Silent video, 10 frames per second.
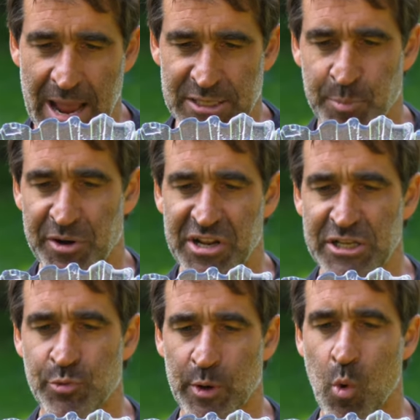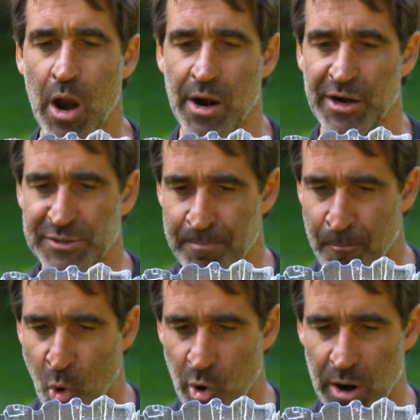expertise required. It's
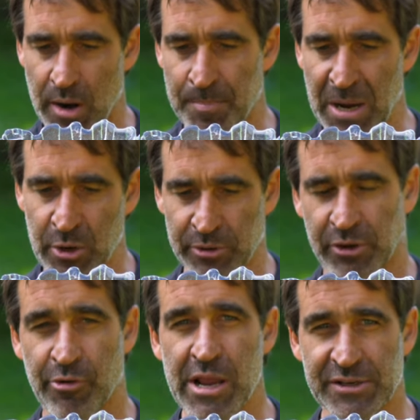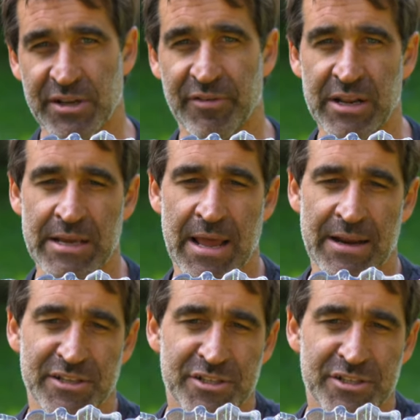more about creativity and